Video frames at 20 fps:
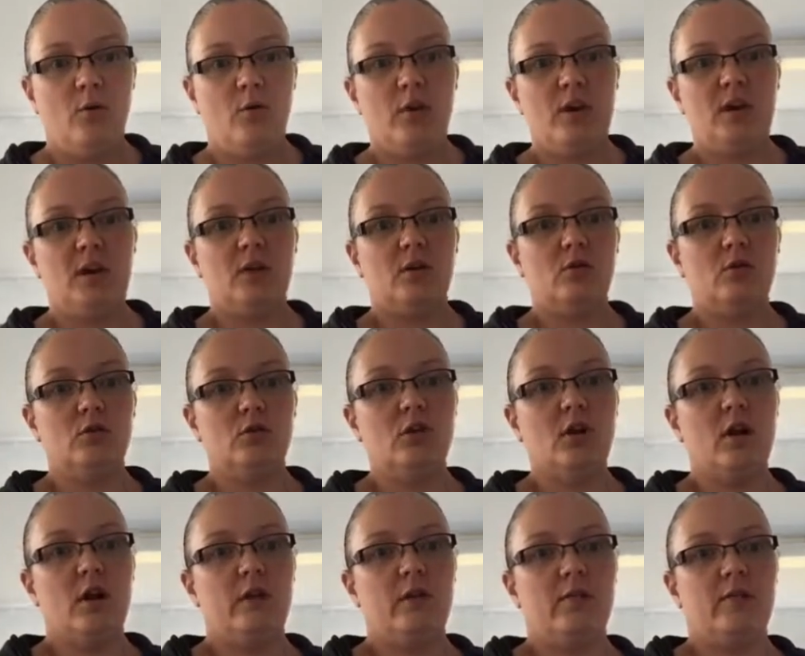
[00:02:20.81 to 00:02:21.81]
We need a good
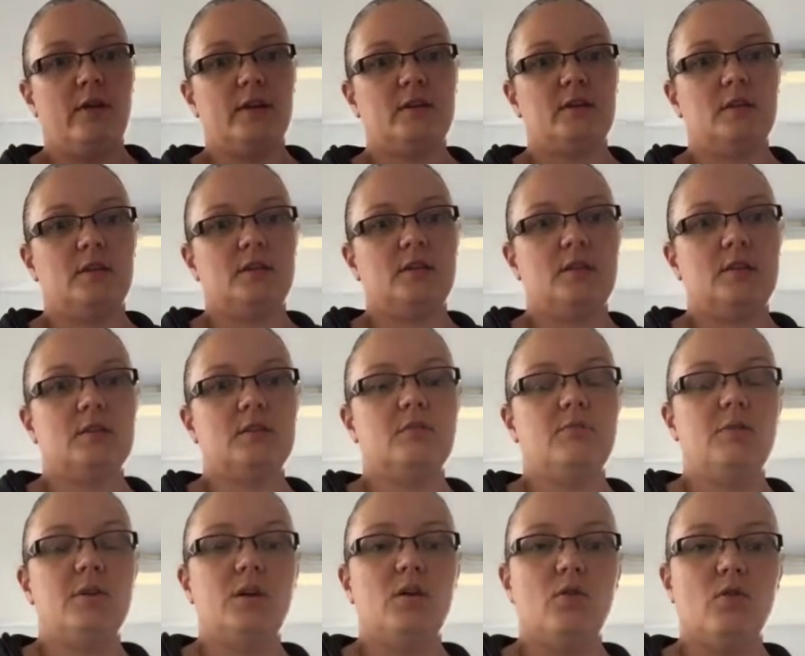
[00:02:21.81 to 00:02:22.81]
cardiovascular
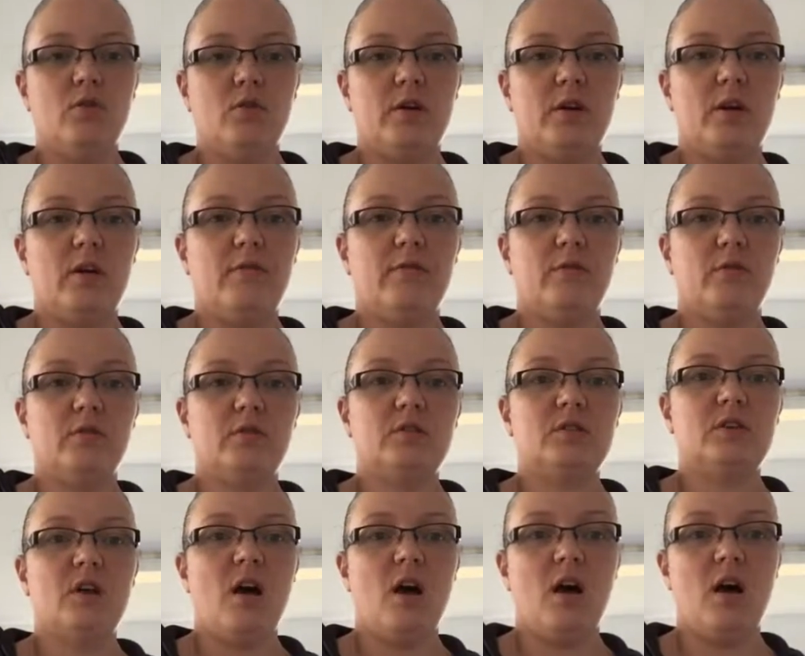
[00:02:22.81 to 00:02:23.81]
system in order for
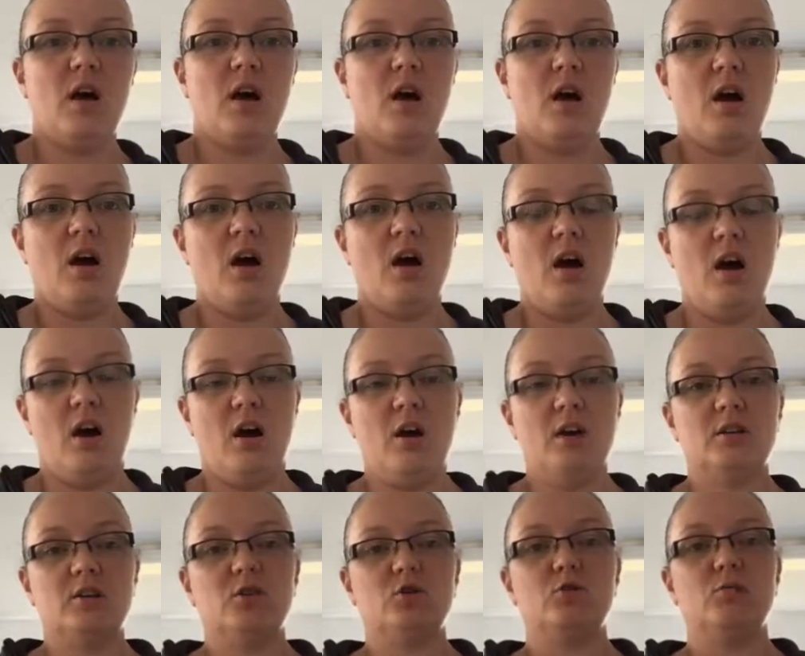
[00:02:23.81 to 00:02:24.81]
us to our
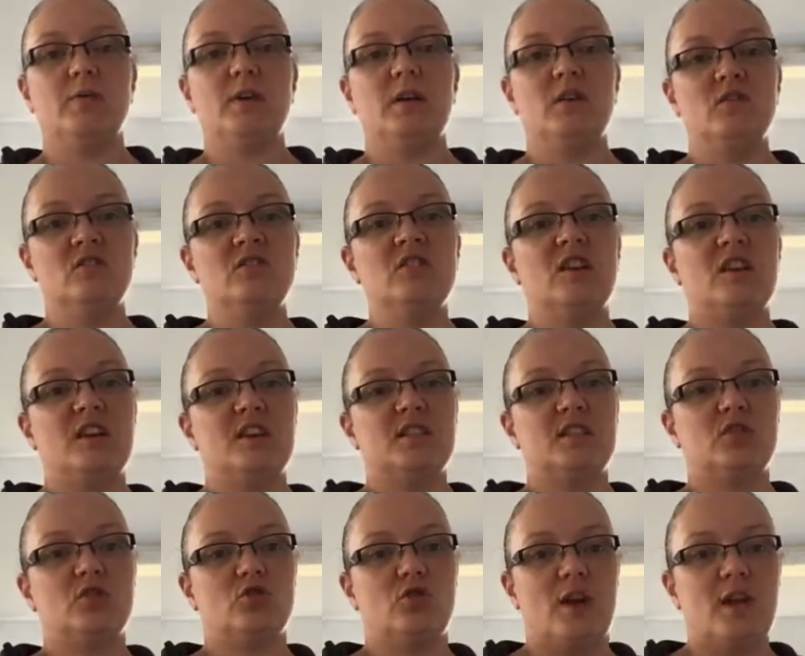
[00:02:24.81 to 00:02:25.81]
heart to be under
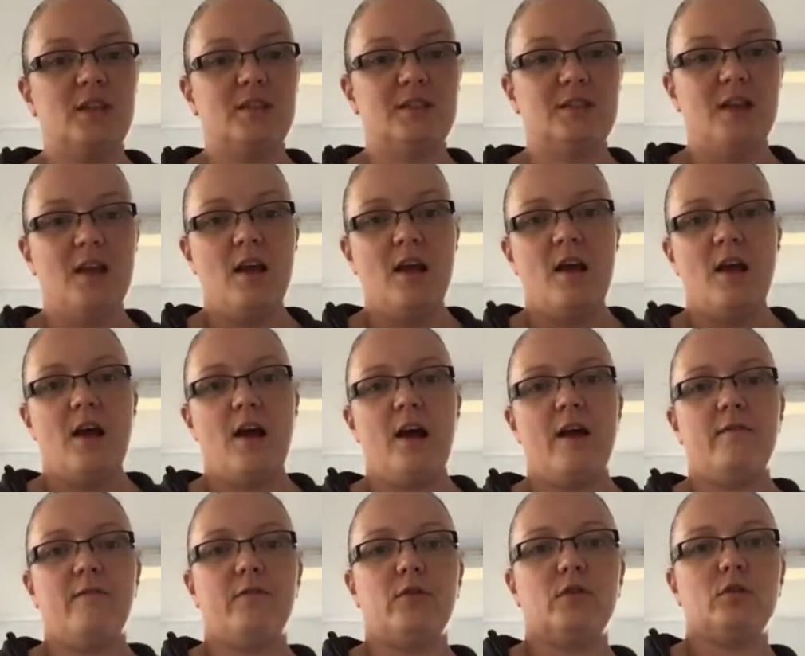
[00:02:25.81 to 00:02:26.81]
less stress
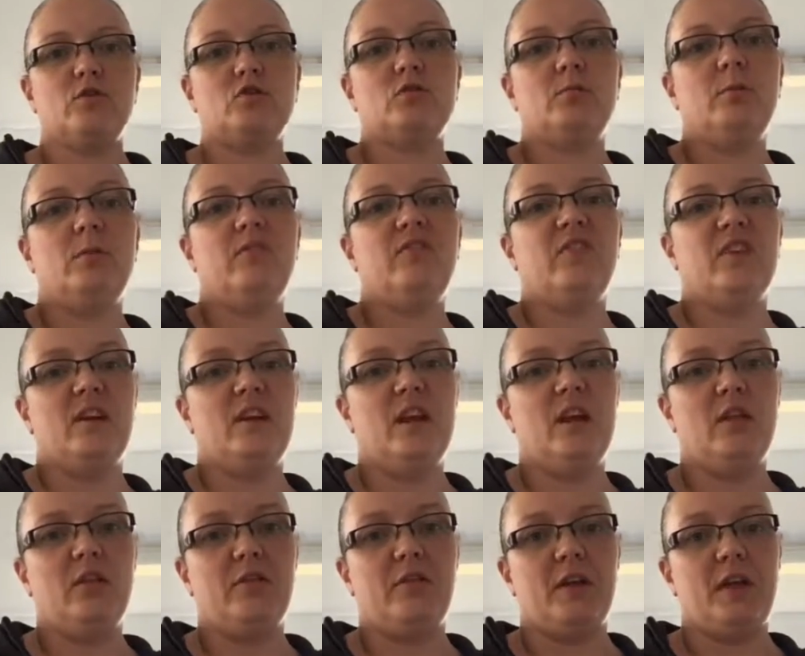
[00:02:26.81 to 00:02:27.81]
and for us to be fit and
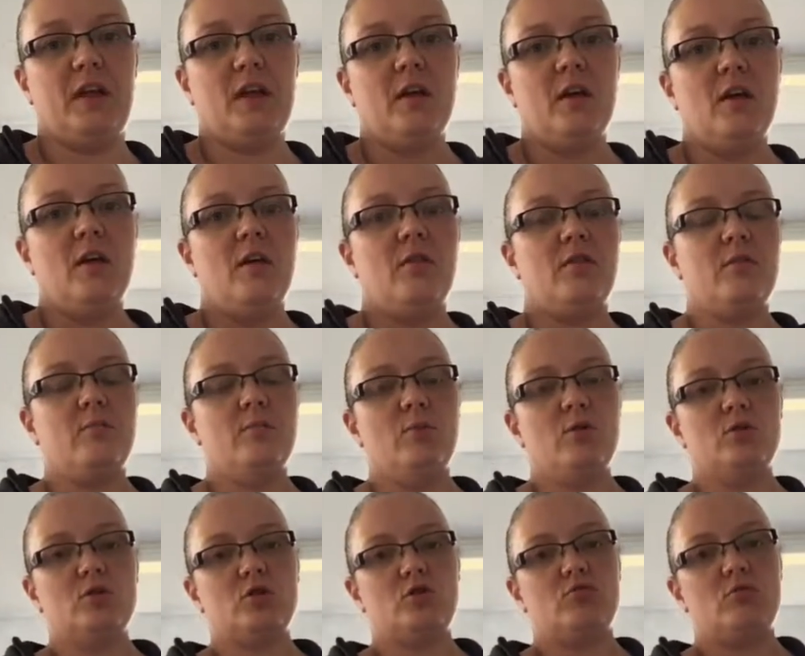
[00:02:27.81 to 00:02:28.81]
healthy. The
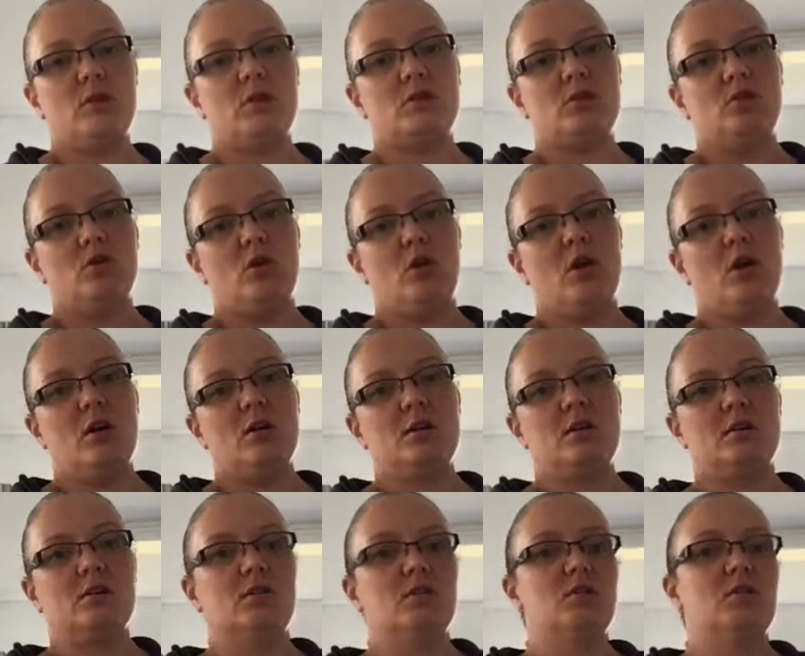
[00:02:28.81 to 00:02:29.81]
more stress your heart
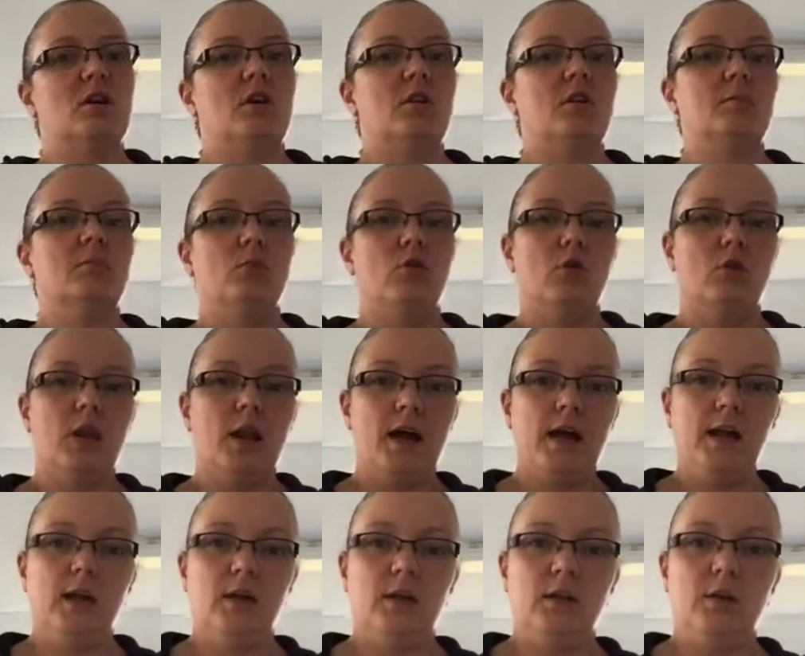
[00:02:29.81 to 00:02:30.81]
is under, the more
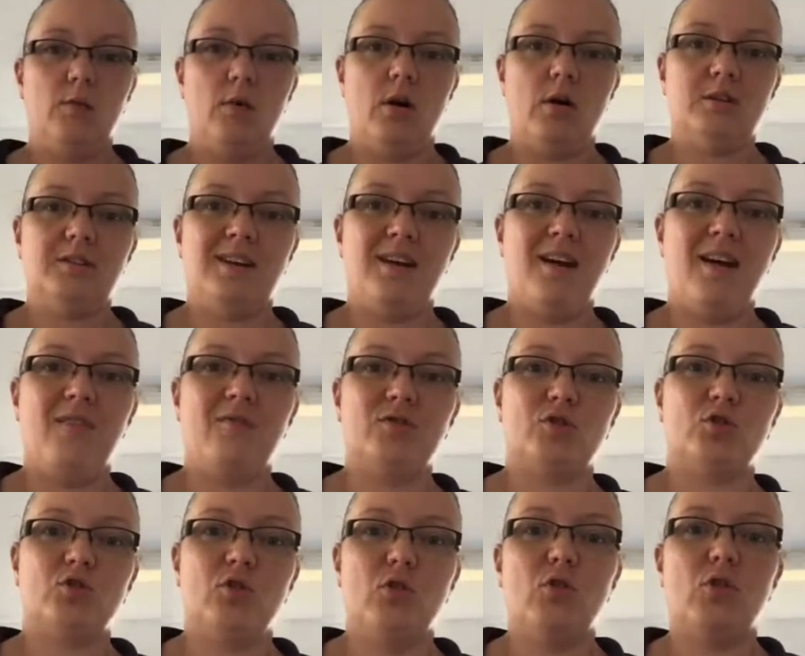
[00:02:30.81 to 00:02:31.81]
likely you are to have a
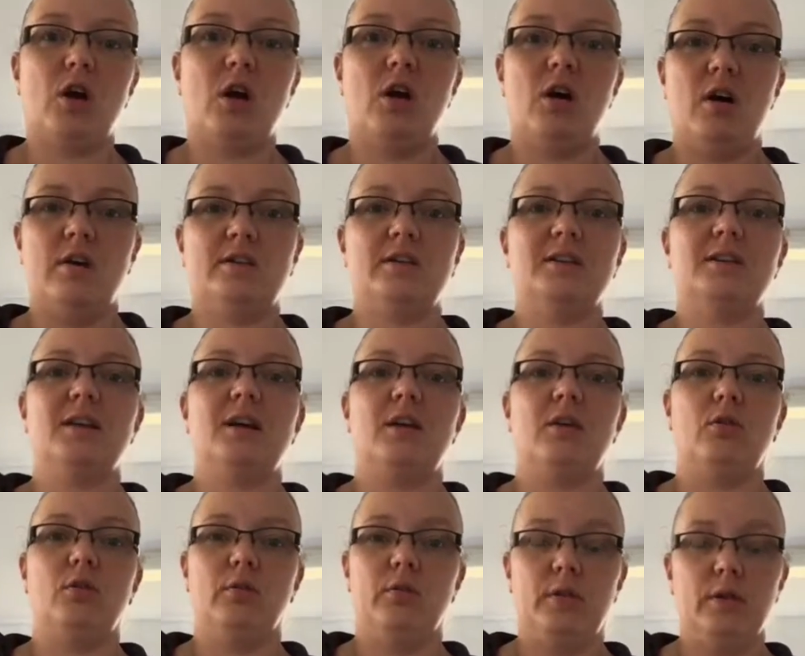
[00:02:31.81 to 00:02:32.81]
stroke, a heart
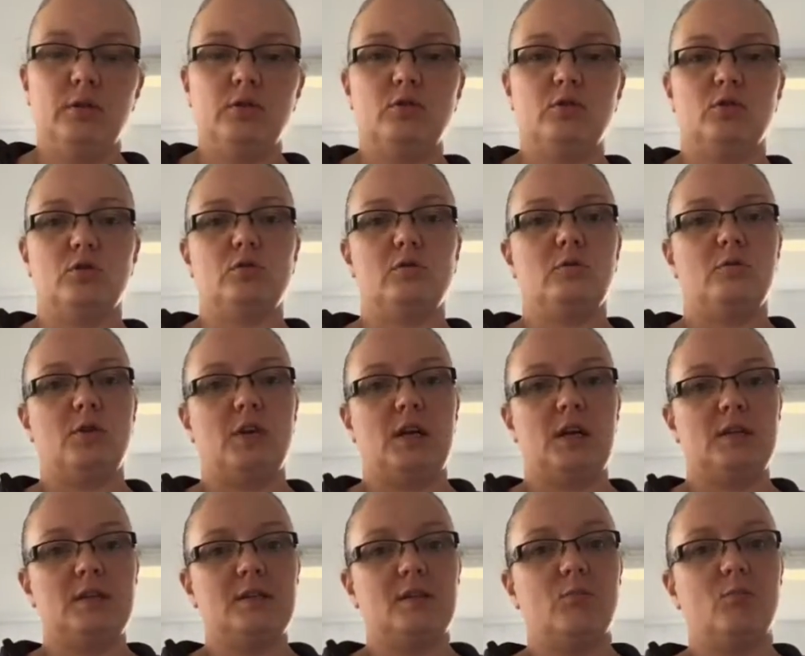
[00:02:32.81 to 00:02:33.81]
attack, all those sorts of
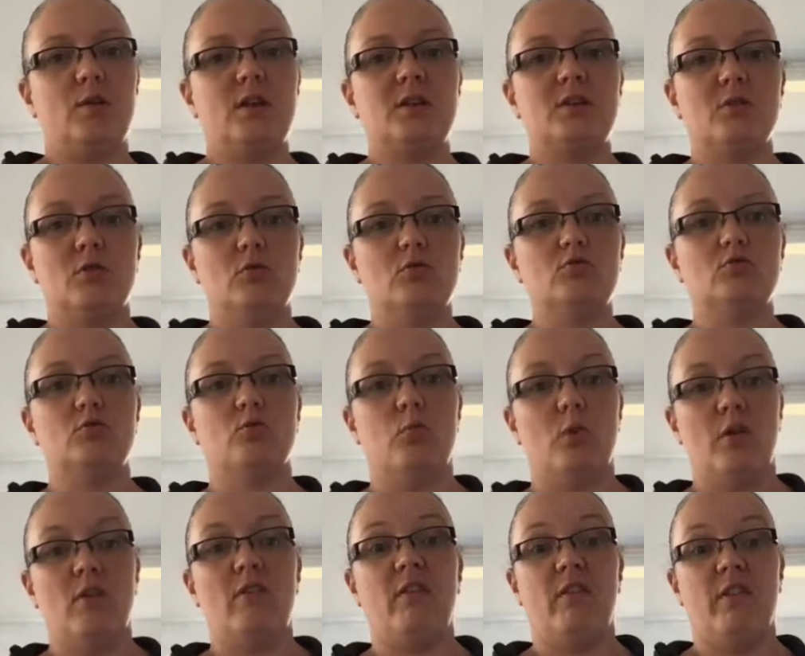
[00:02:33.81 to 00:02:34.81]
things, and we don't
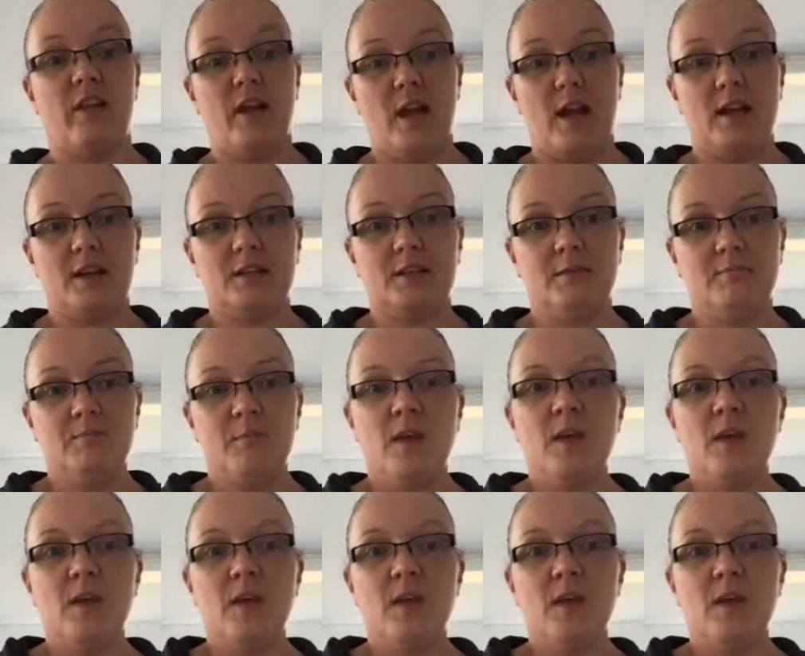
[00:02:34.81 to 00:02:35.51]
want that.